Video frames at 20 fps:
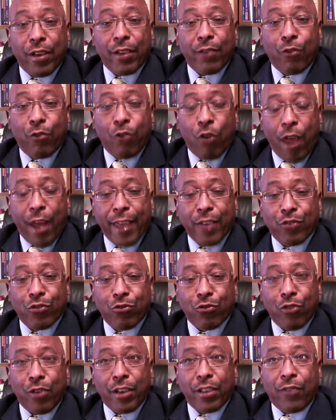for
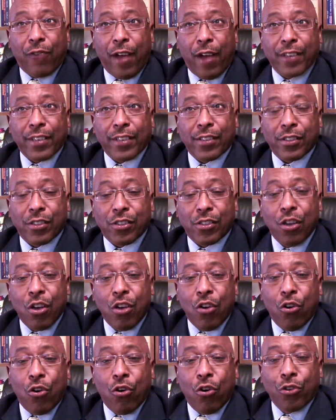Android devices
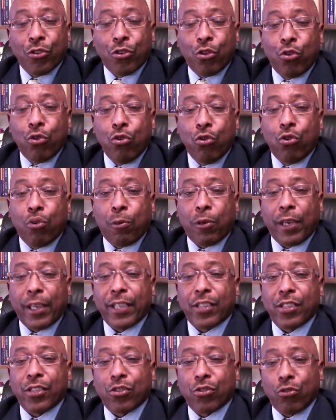on the Google Play
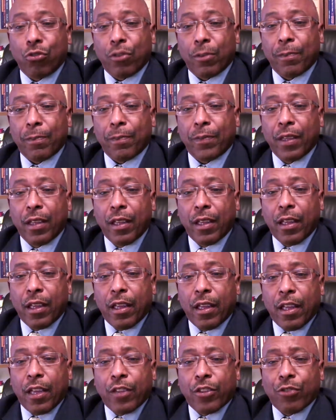Store.
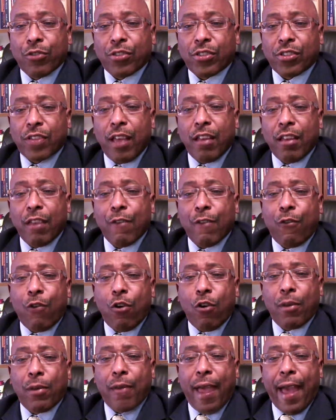The Recelerate
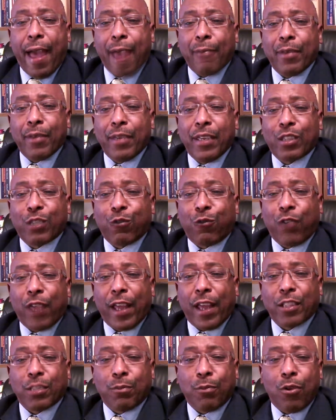formula app is
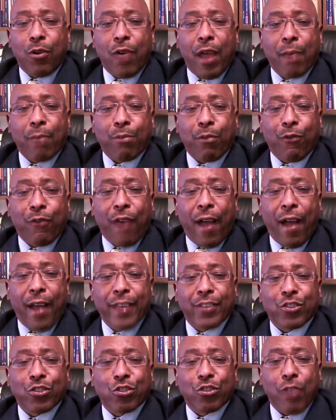flexible and
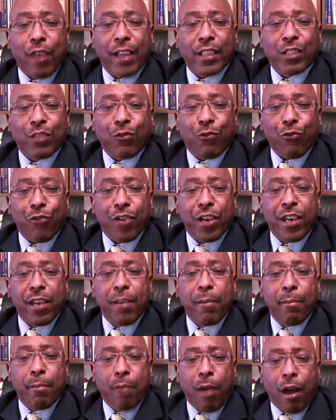provides
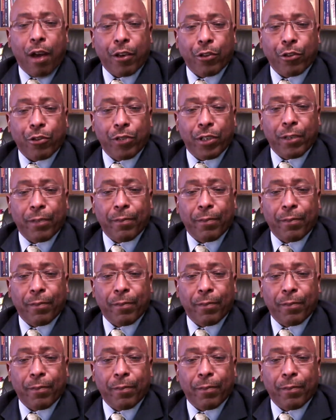stress-free monitoring.